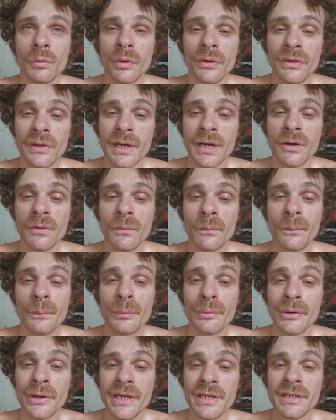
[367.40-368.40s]
without
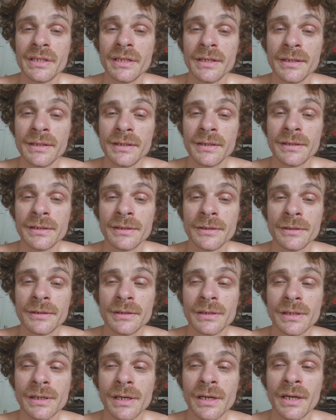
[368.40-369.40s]
breaking,
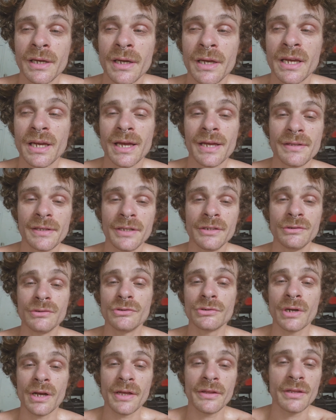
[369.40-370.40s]
and then you
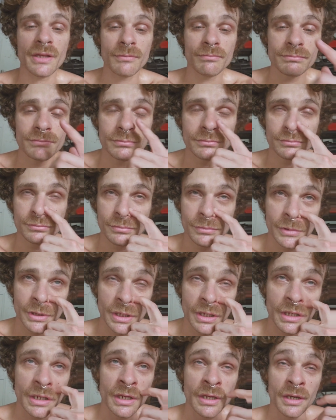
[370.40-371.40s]
dry them.
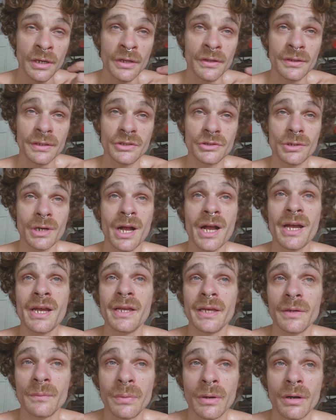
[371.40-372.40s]
The
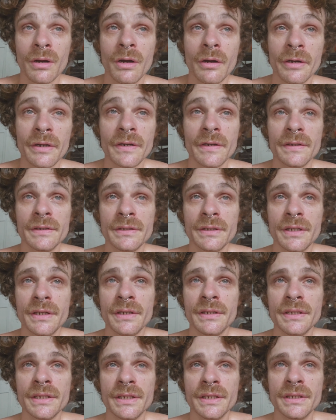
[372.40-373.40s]
drying part
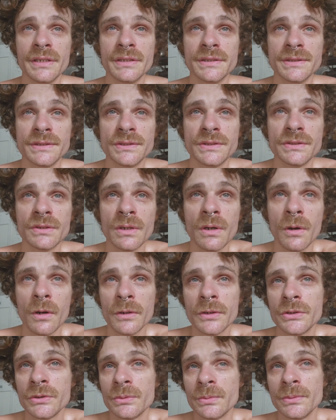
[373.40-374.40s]
is
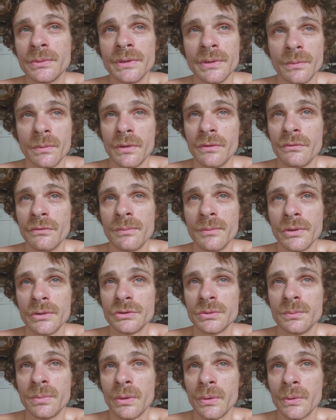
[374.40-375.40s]
arguably one of the
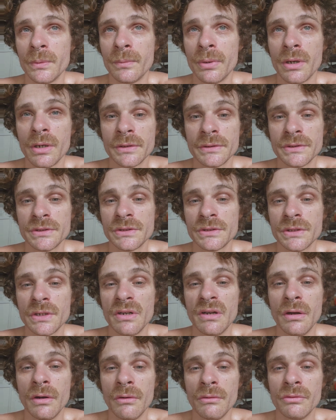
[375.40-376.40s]
most important parts
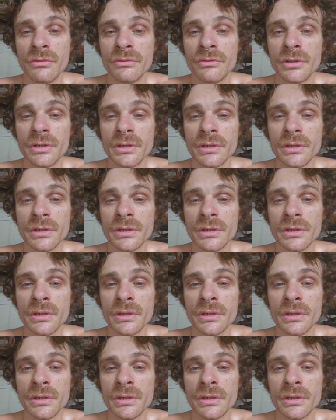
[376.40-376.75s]
of